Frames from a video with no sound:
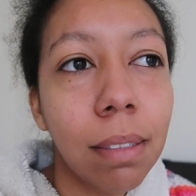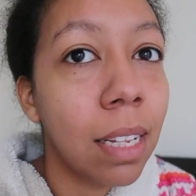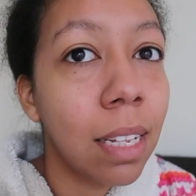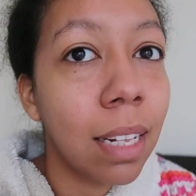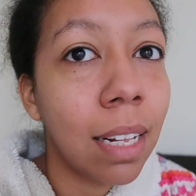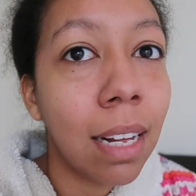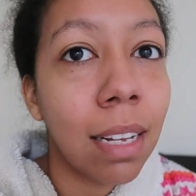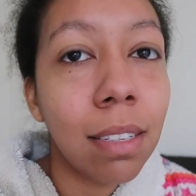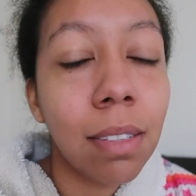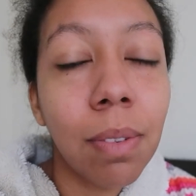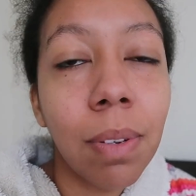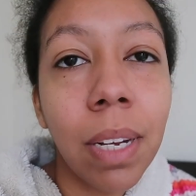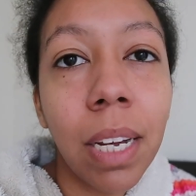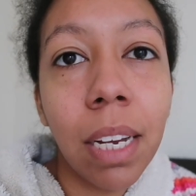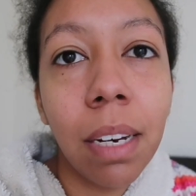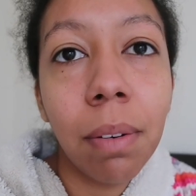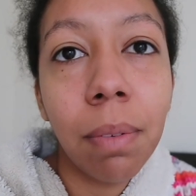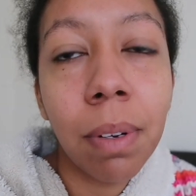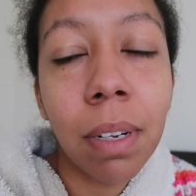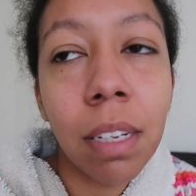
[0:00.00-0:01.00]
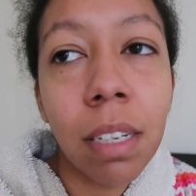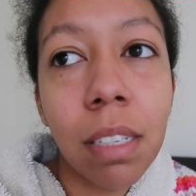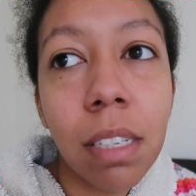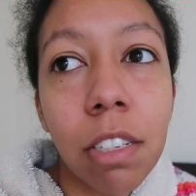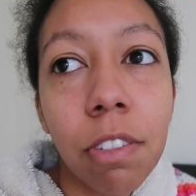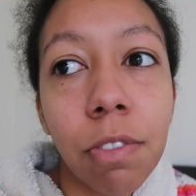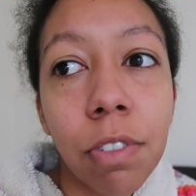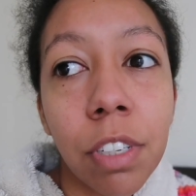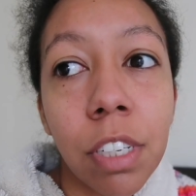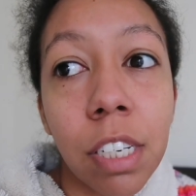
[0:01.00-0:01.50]
The last one
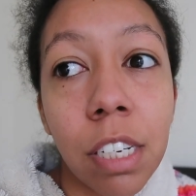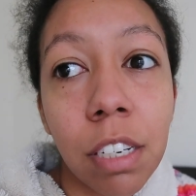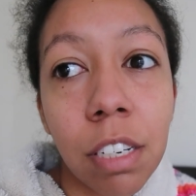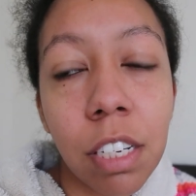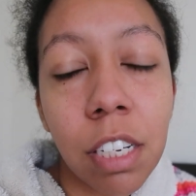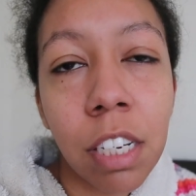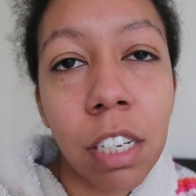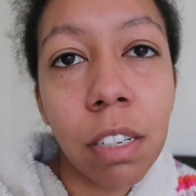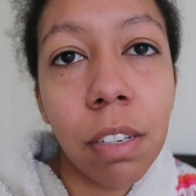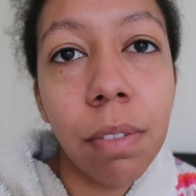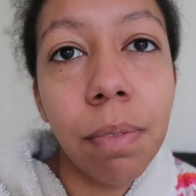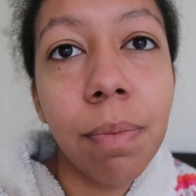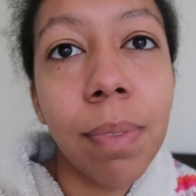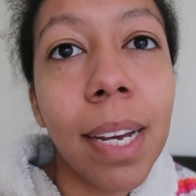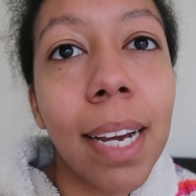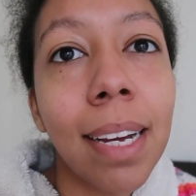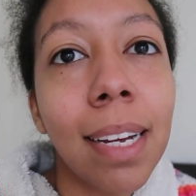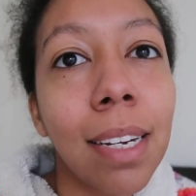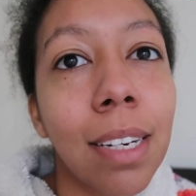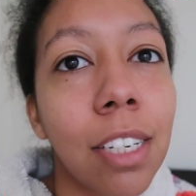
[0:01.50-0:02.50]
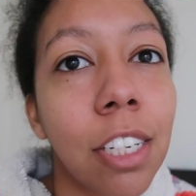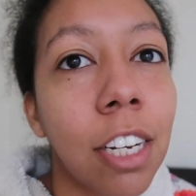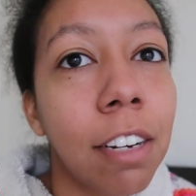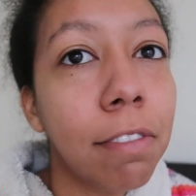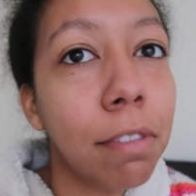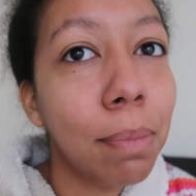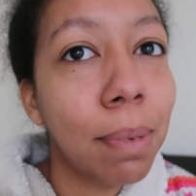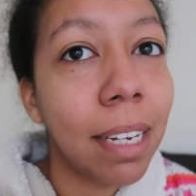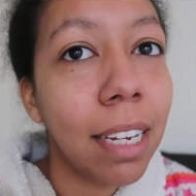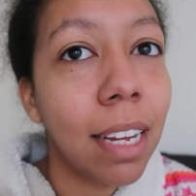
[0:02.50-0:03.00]
was 4 years ago. I
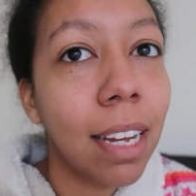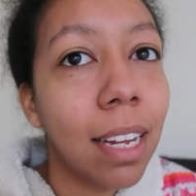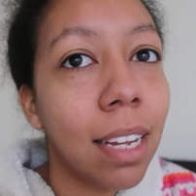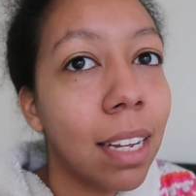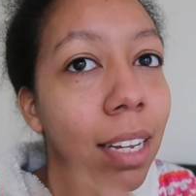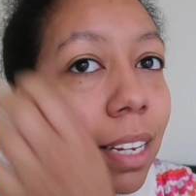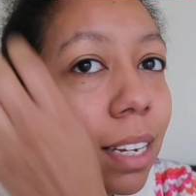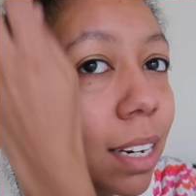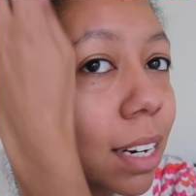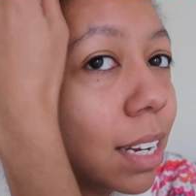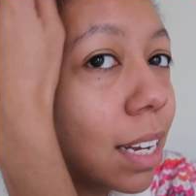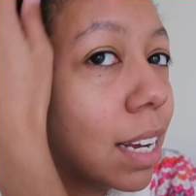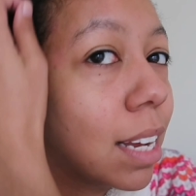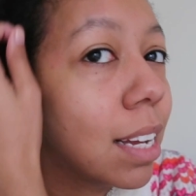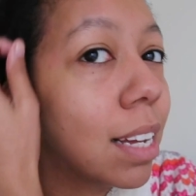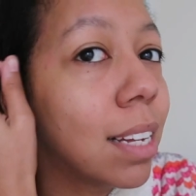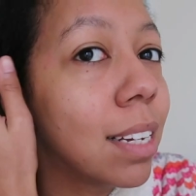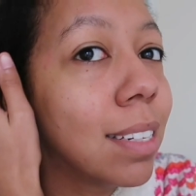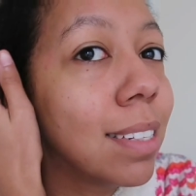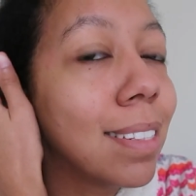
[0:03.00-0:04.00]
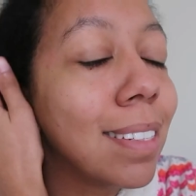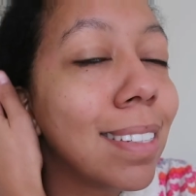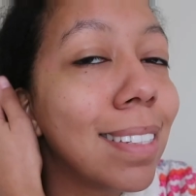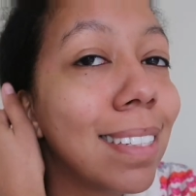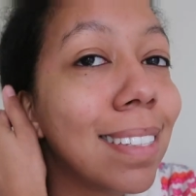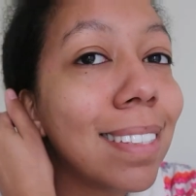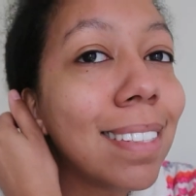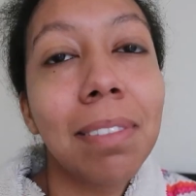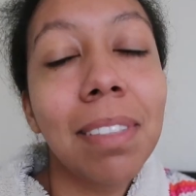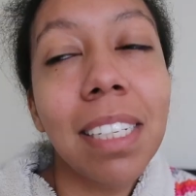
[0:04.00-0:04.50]
shaved my head and
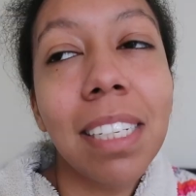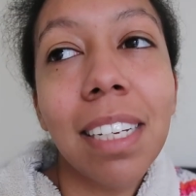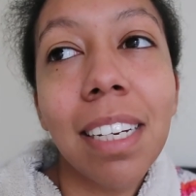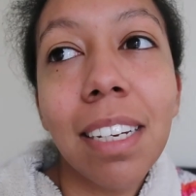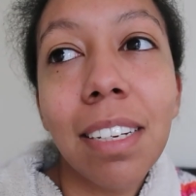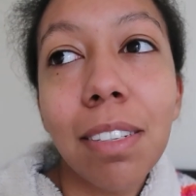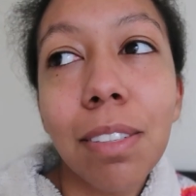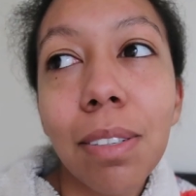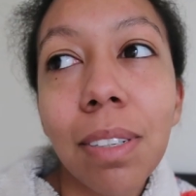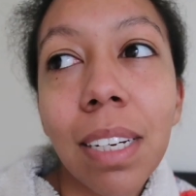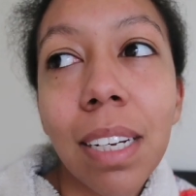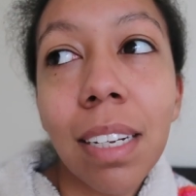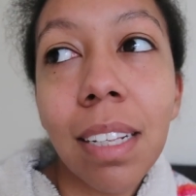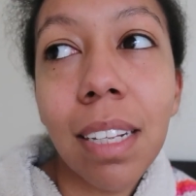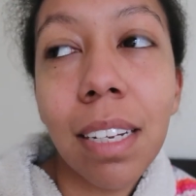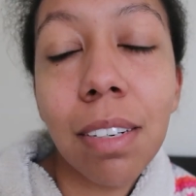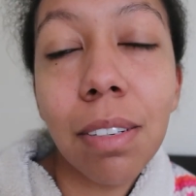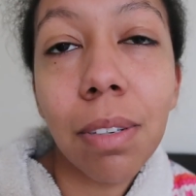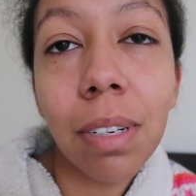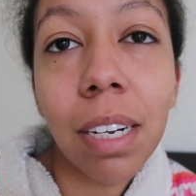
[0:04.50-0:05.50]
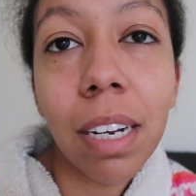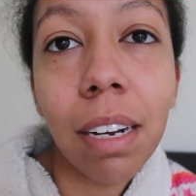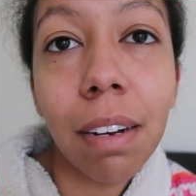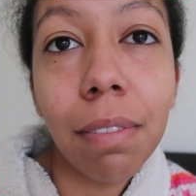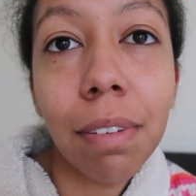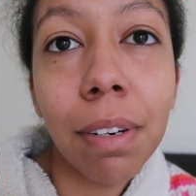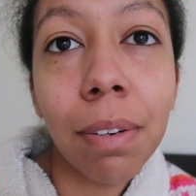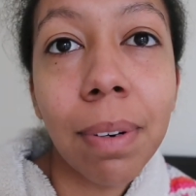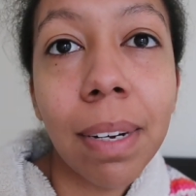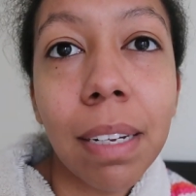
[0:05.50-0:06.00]
really enjoyed the short hair
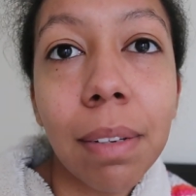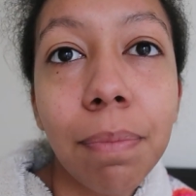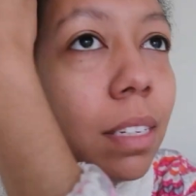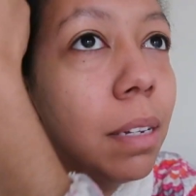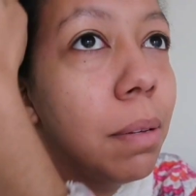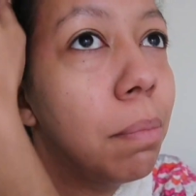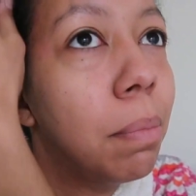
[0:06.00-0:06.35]
for a while.